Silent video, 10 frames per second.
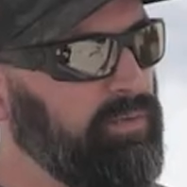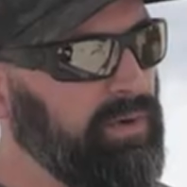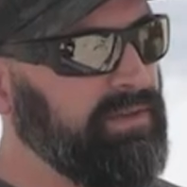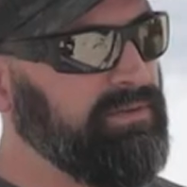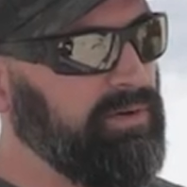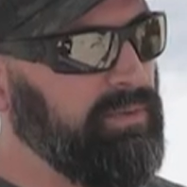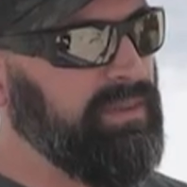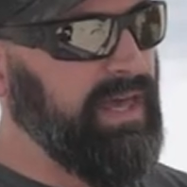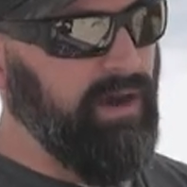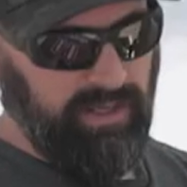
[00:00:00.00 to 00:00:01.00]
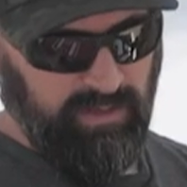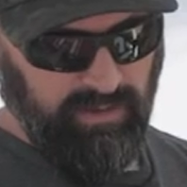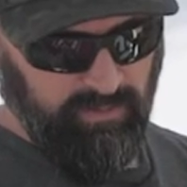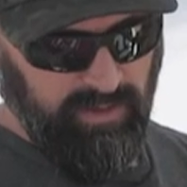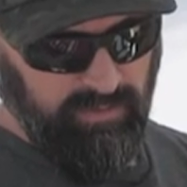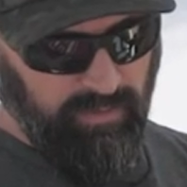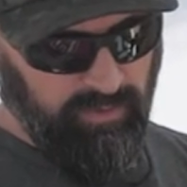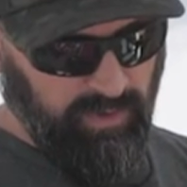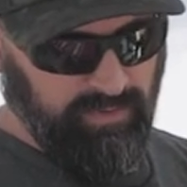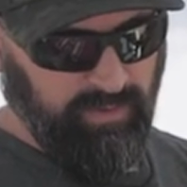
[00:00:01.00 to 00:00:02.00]
it with or without it. You can run the
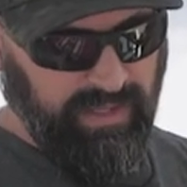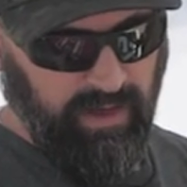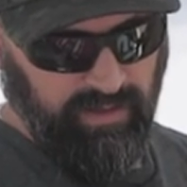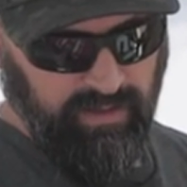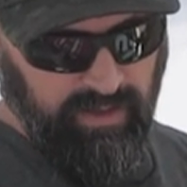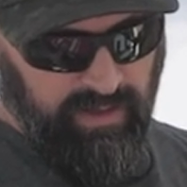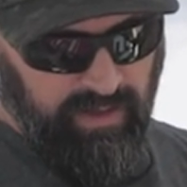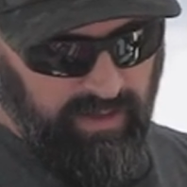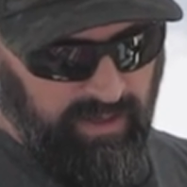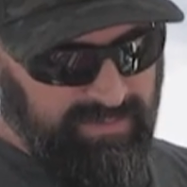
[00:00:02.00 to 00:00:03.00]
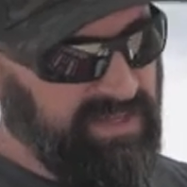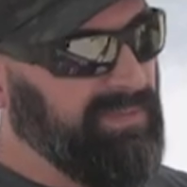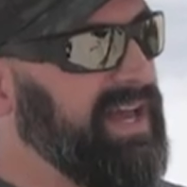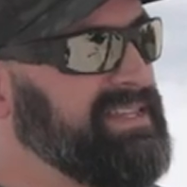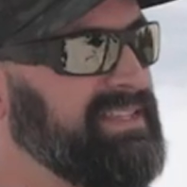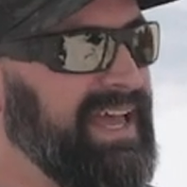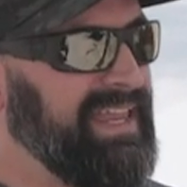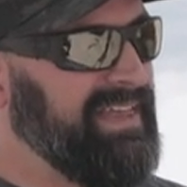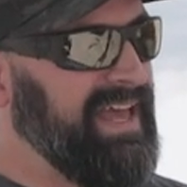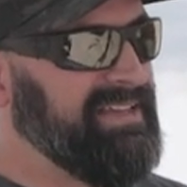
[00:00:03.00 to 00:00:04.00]
upper with or without it. Um, some guys
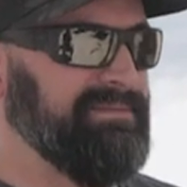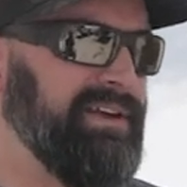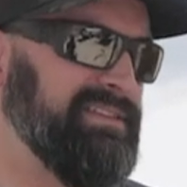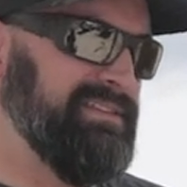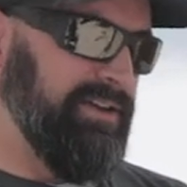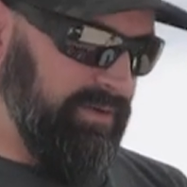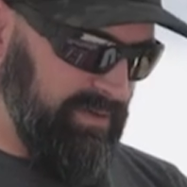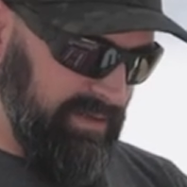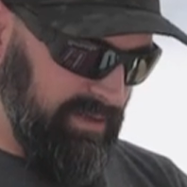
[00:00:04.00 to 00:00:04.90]
like that, some guys don't,